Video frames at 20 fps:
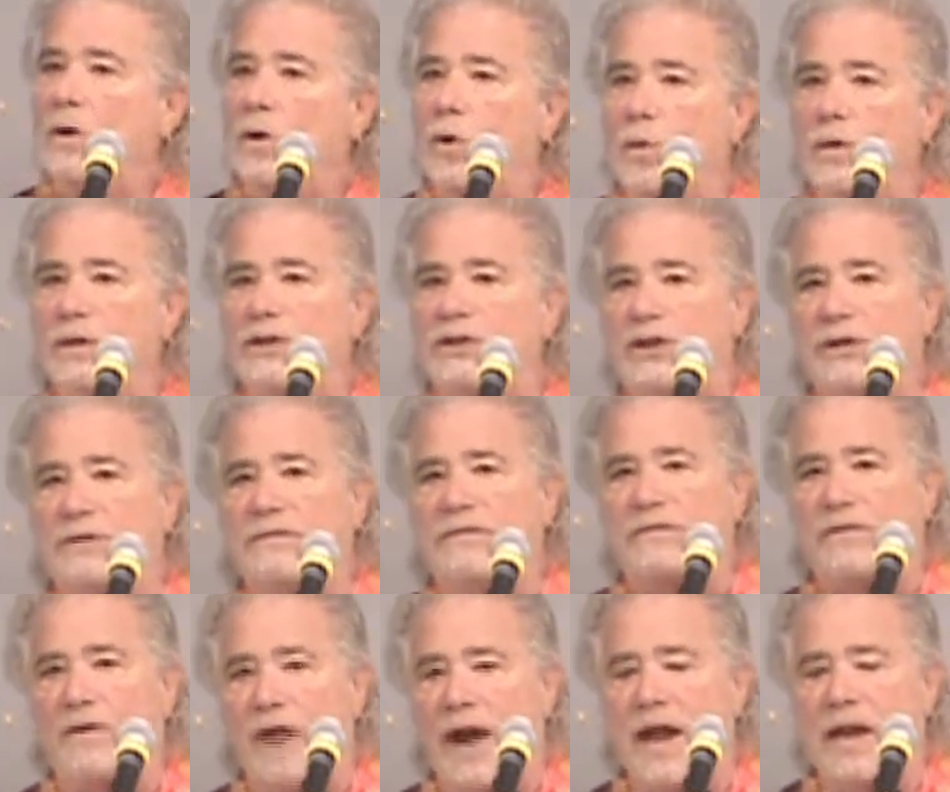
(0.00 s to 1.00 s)
Who is your
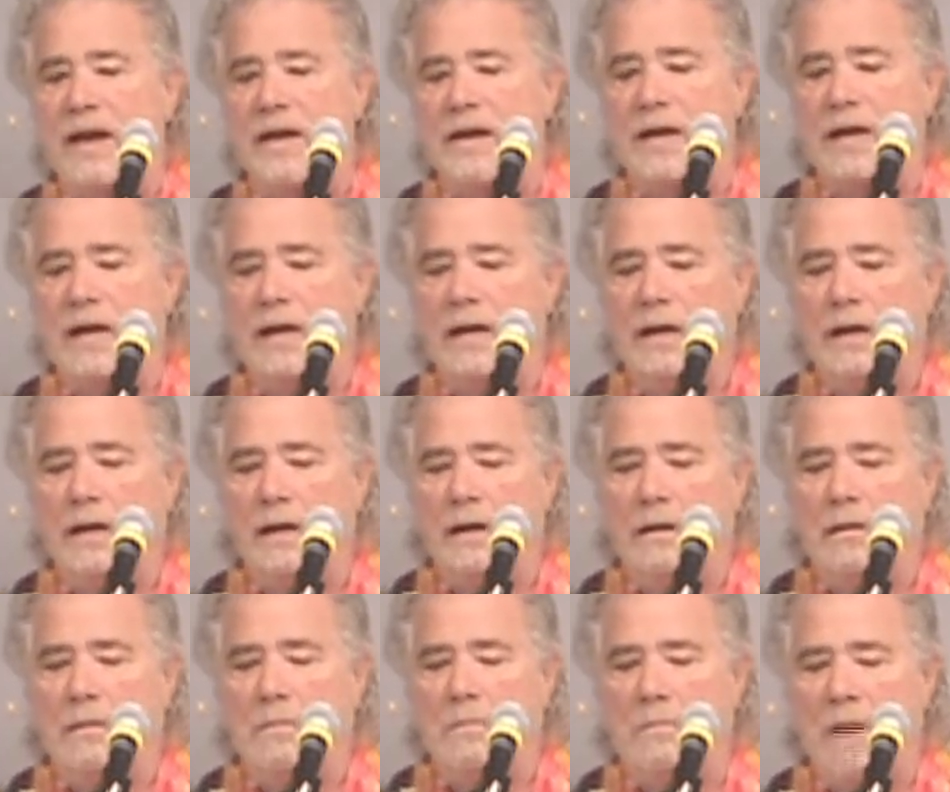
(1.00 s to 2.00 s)
friend?
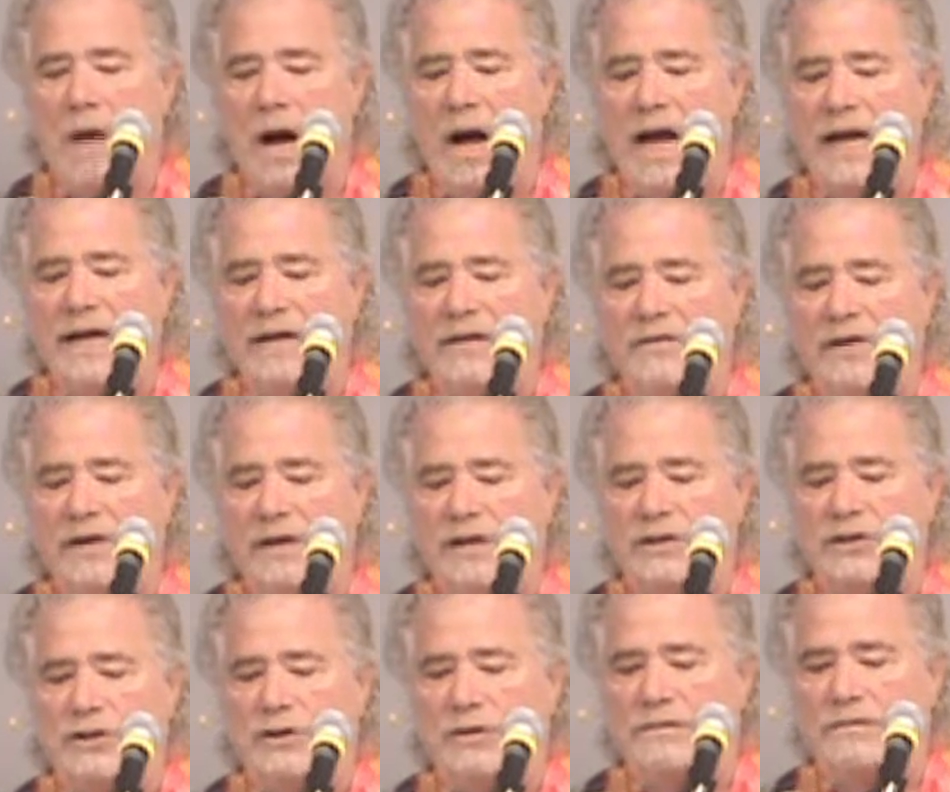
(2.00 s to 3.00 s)
Mind
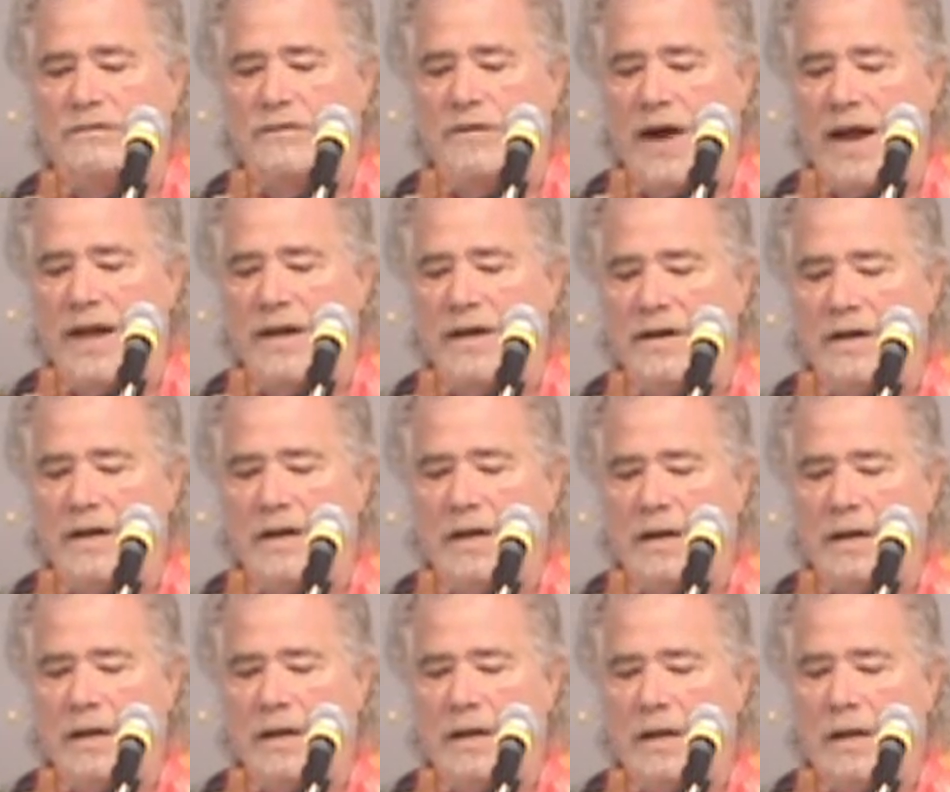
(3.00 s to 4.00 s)
is your friend.
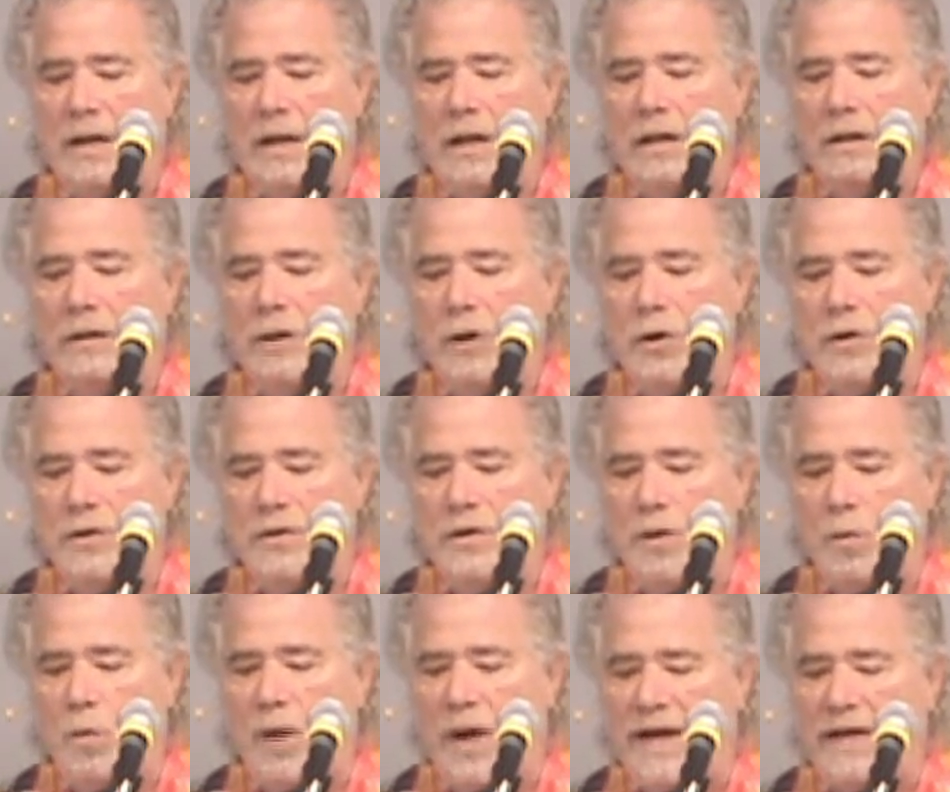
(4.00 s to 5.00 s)

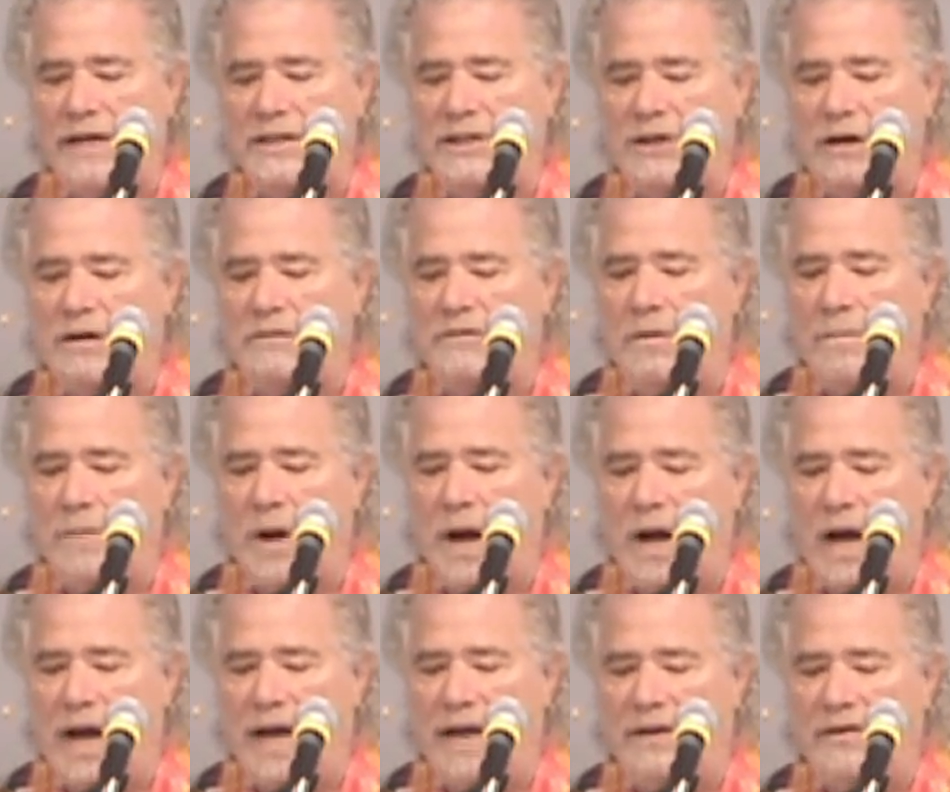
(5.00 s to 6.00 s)
Learn the ways of the
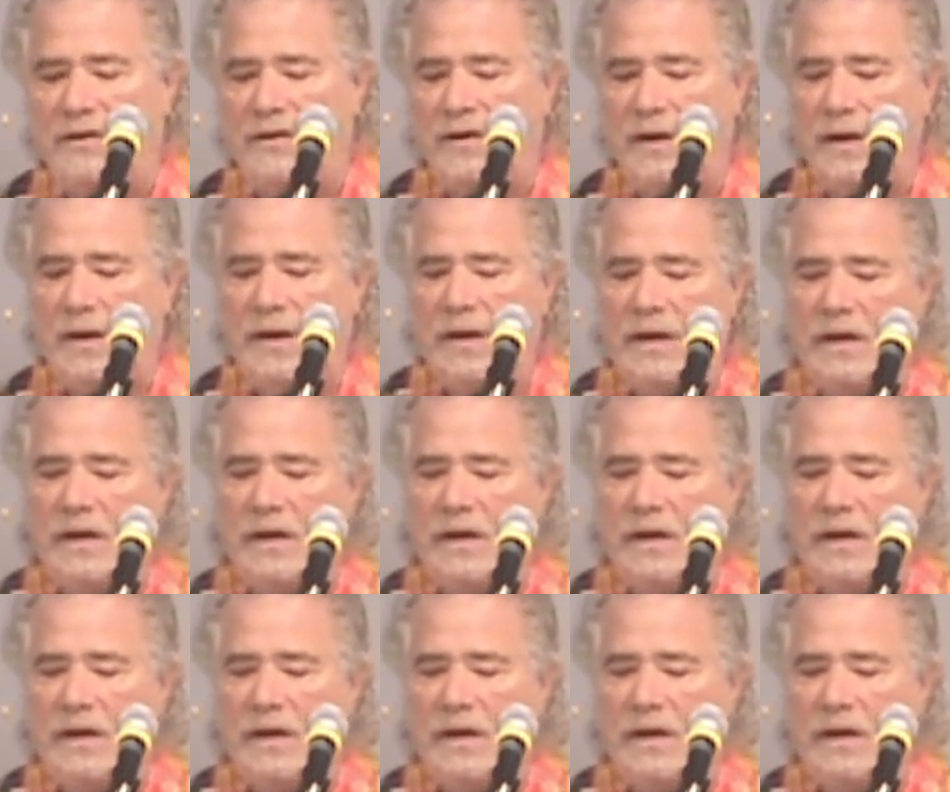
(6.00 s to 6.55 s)
mind.